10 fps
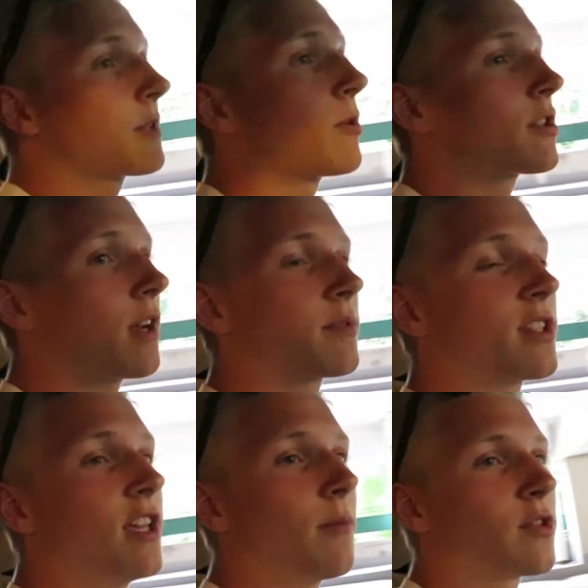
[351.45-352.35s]
next person I
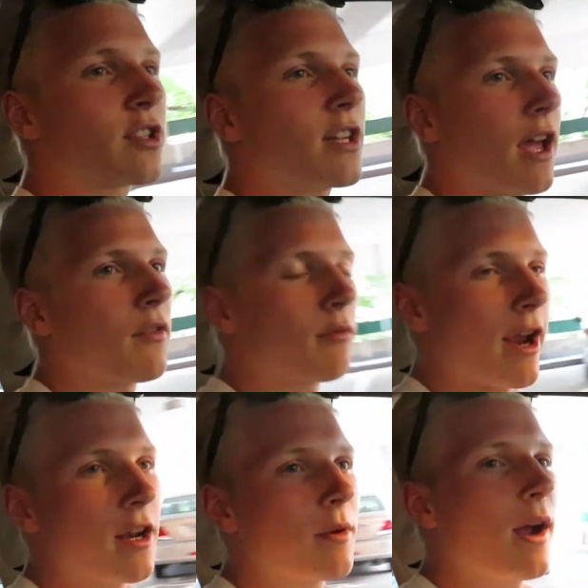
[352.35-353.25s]
see, I'm just gonna have a
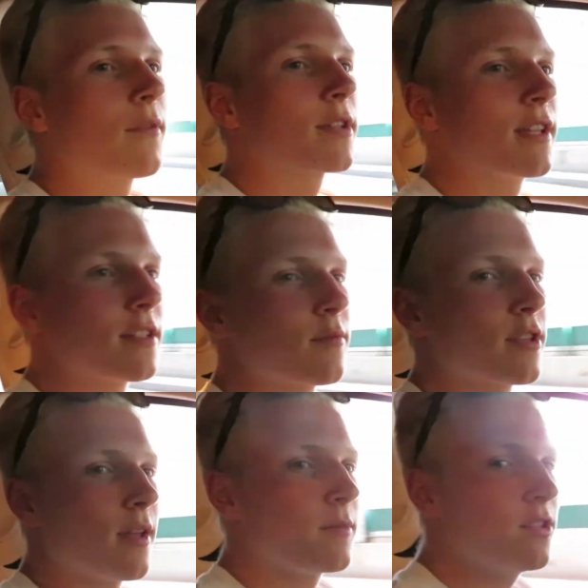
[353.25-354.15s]
random conversation
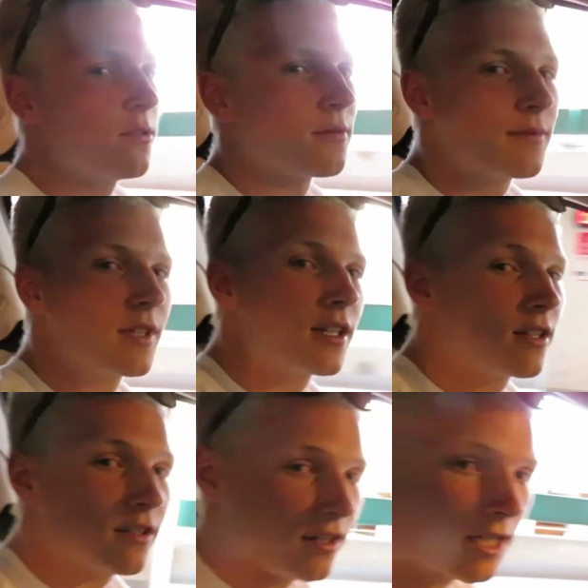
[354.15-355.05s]
with them too. The